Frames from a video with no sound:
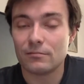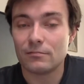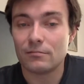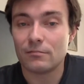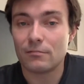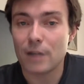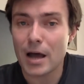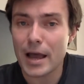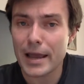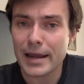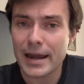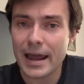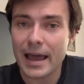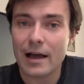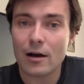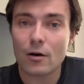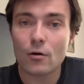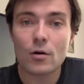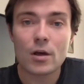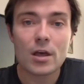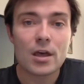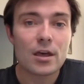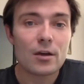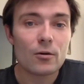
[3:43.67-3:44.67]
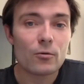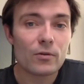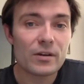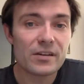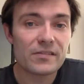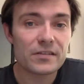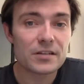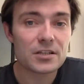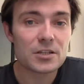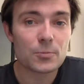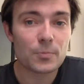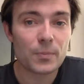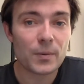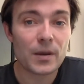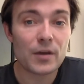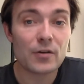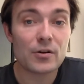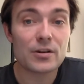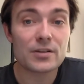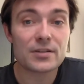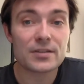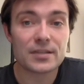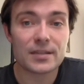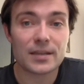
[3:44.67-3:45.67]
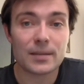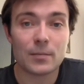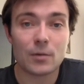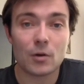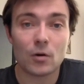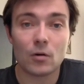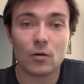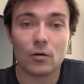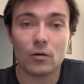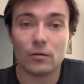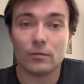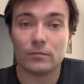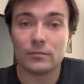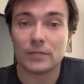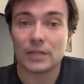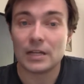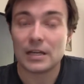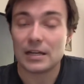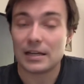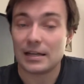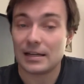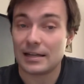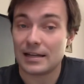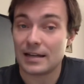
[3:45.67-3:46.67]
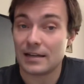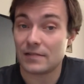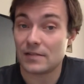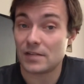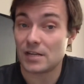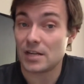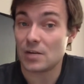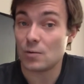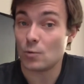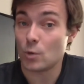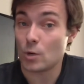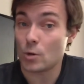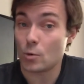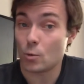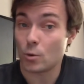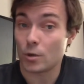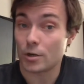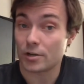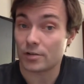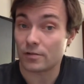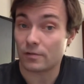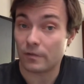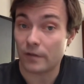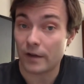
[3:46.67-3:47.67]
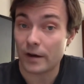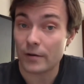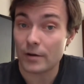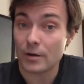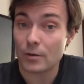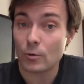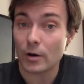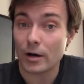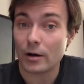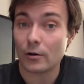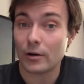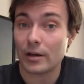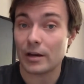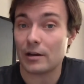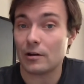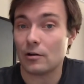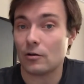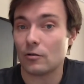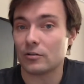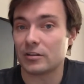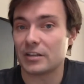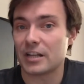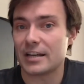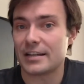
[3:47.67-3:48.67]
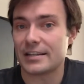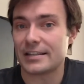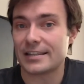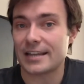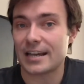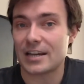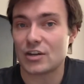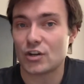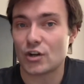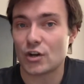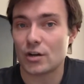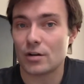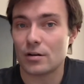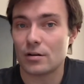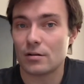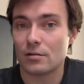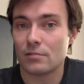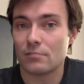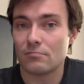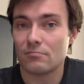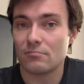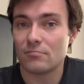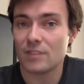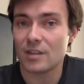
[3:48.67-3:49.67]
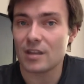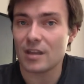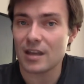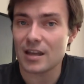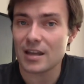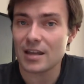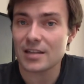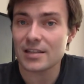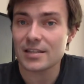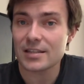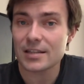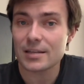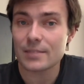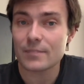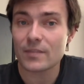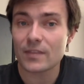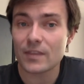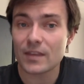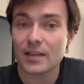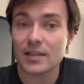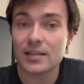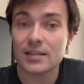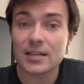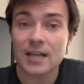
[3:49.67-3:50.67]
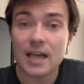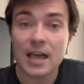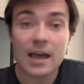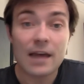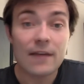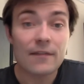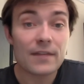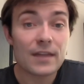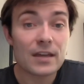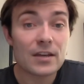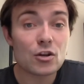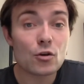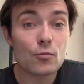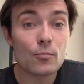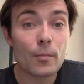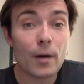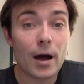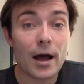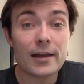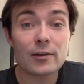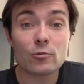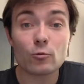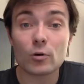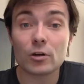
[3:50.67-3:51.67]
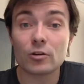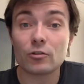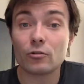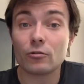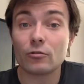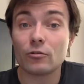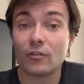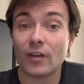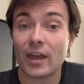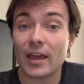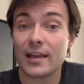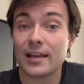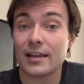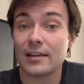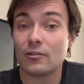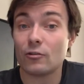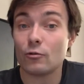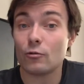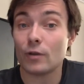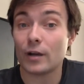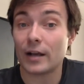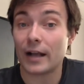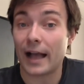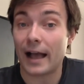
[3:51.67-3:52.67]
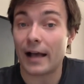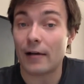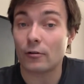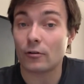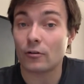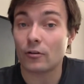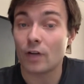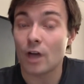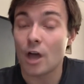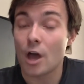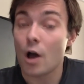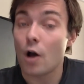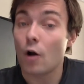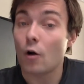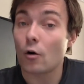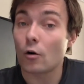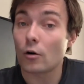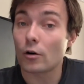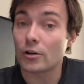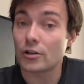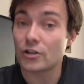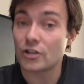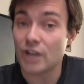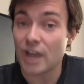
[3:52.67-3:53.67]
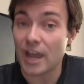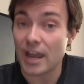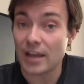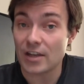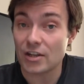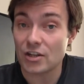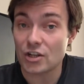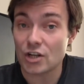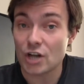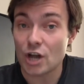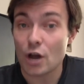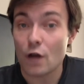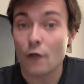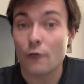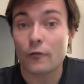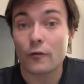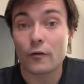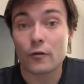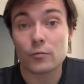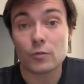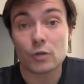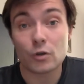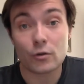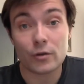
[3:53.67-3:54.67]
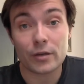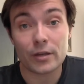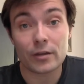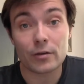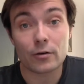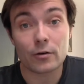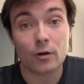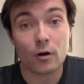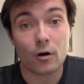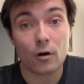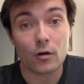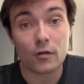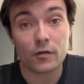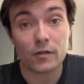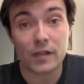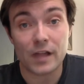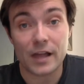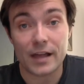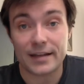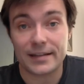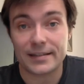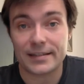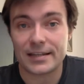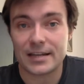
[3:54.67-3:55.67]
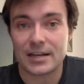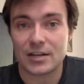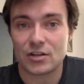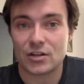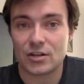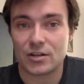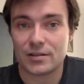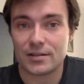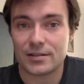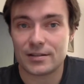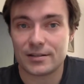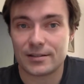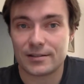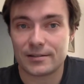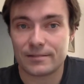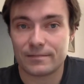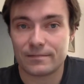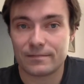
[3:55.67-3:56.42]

by now we've experienced them all and have seen what works very well in an online session and some things that you might want to take into account or change from doing your offline sessions.